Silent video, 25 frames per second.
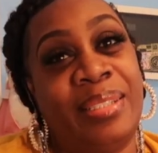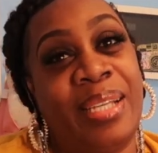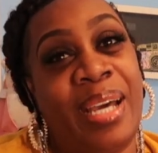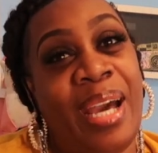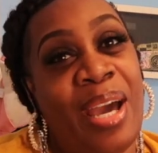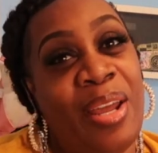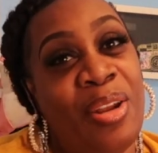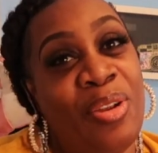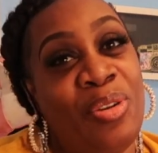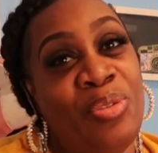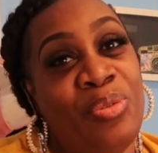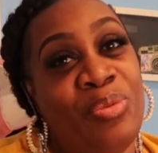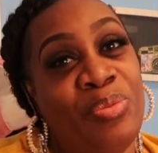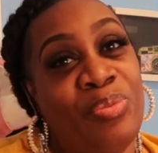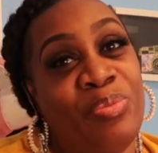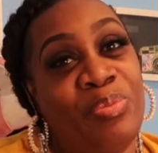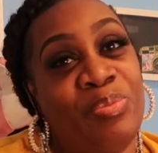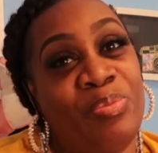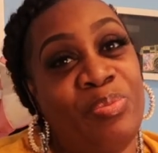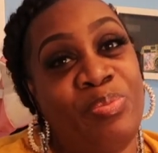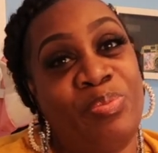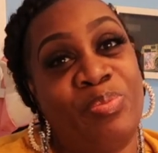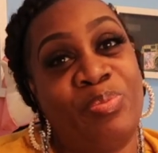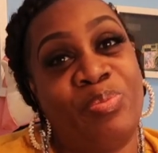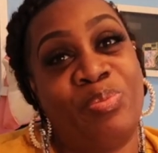I don't
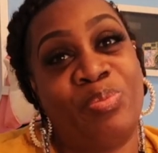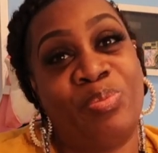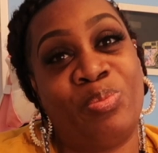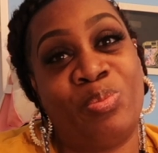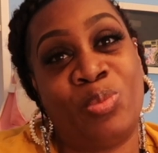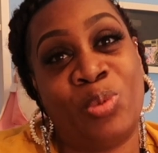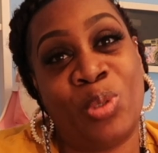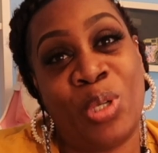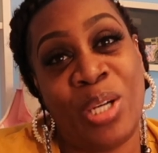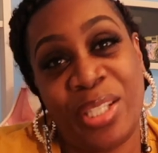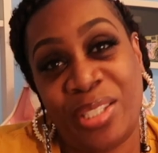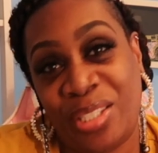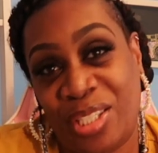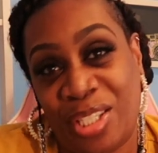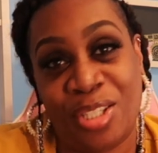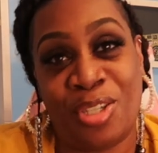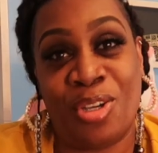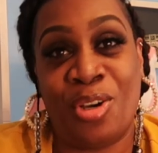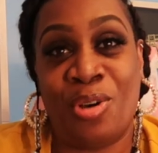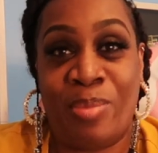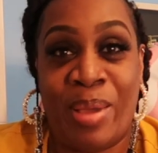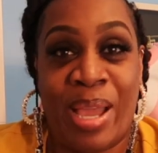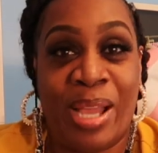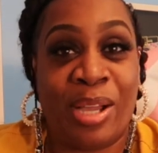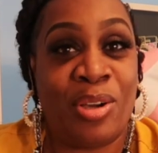want to
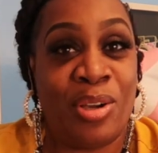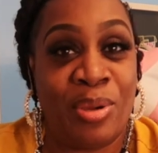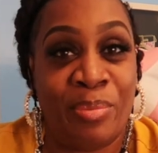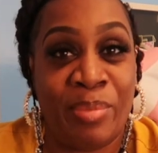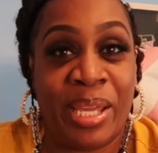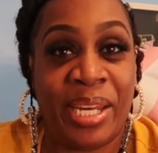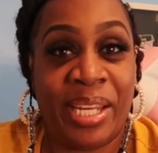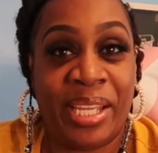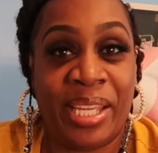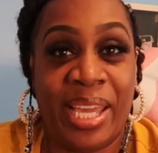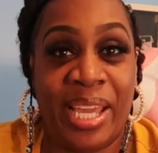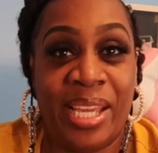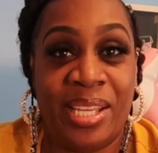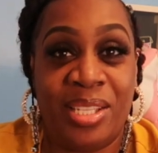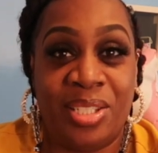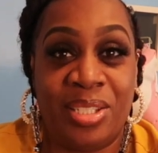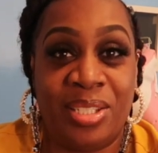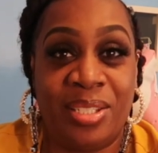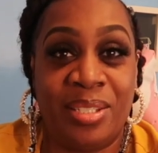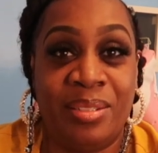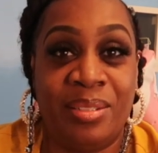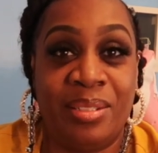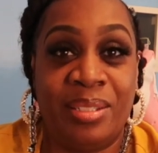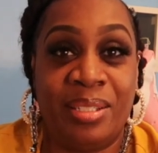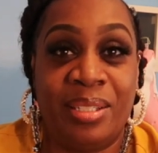go back on
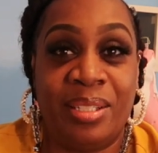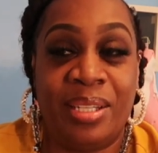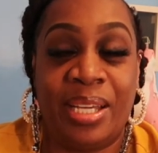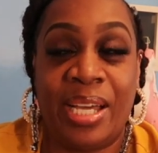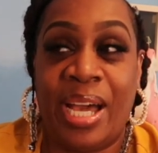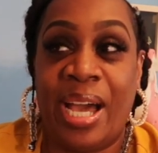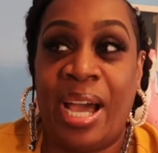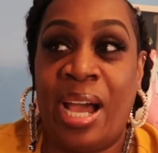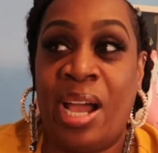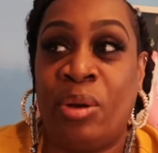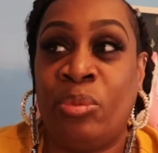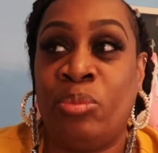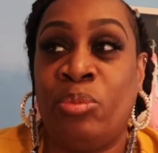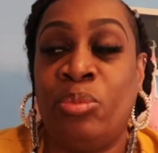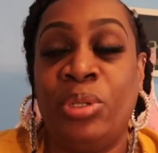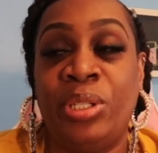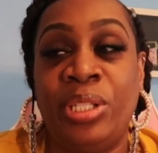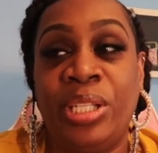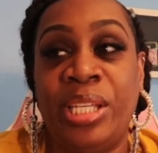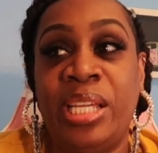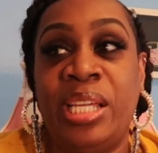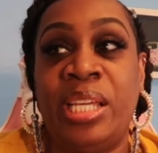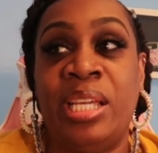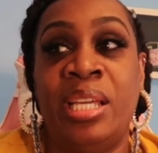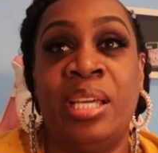medication. I
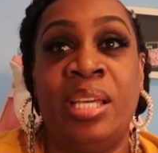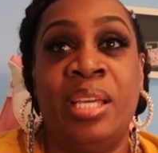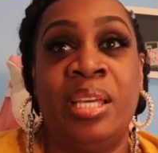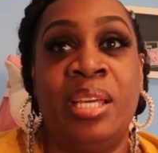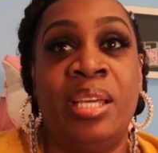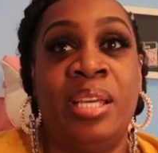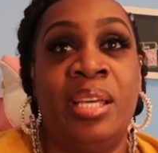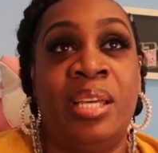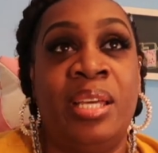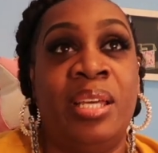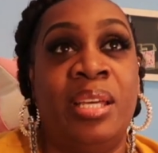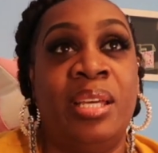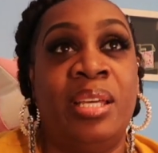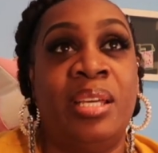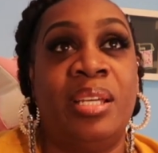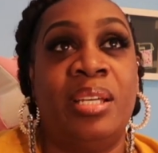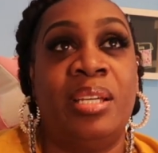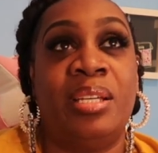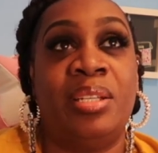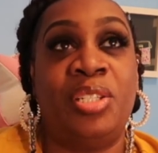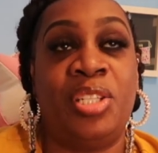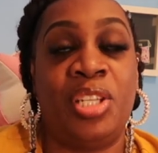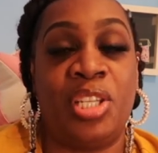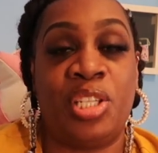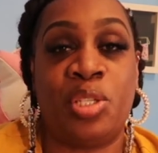really
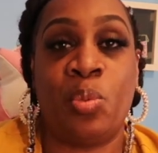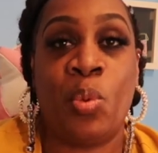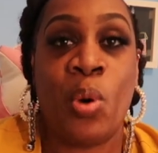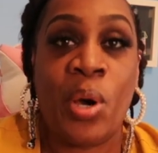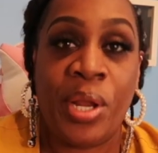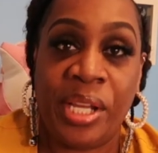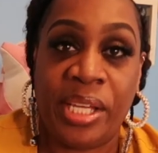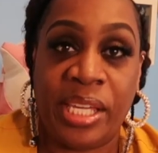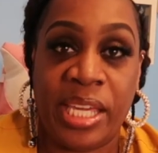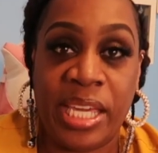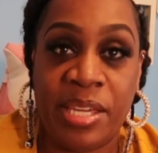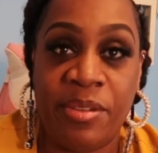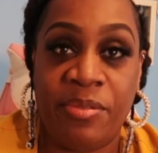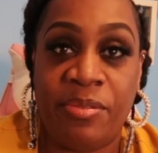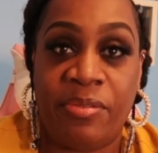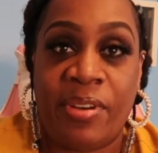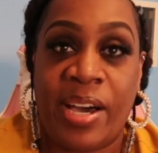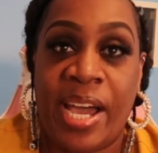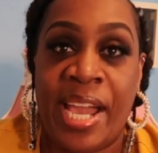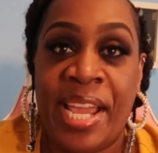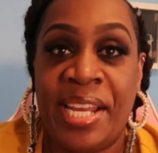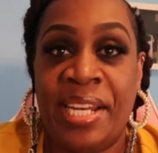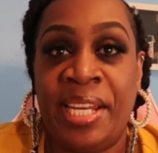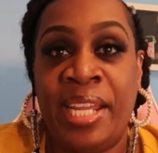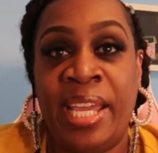just want to keep
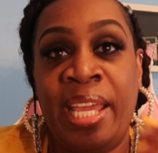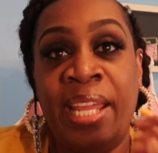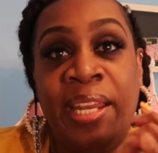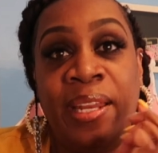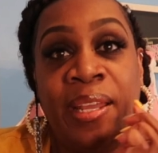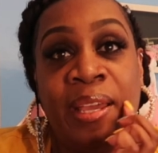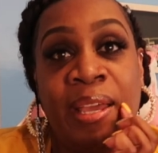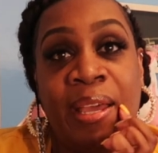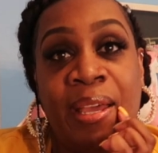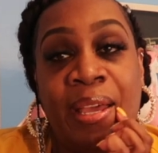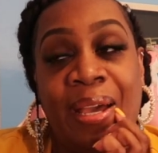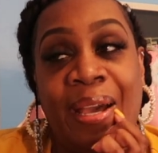fighting it.